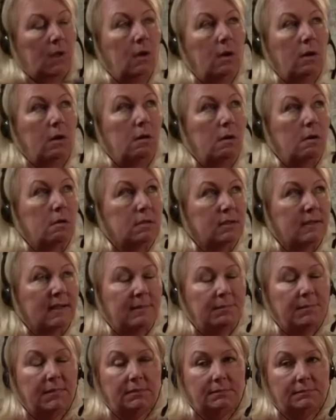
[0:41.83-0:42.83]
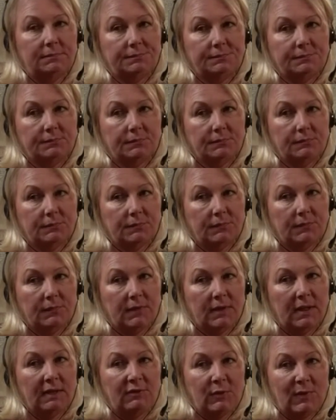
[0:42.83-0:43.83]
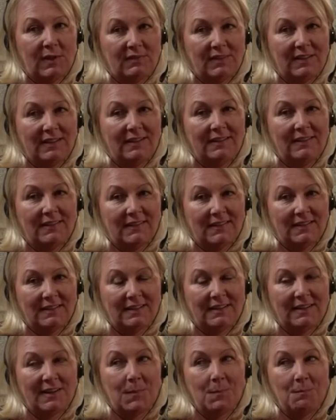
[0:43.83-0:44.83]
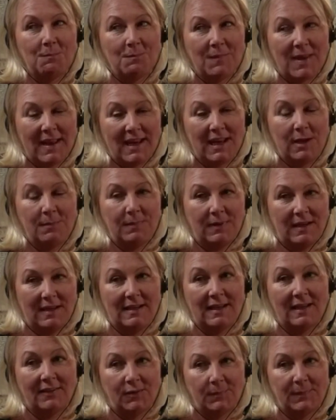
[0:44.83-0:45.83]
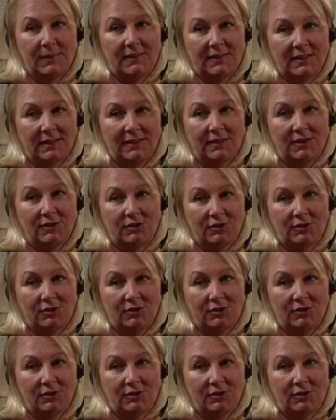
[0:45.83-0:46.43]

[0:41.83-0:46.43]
Oh, Tim. Have you even considered that maybe Yasmin's telling the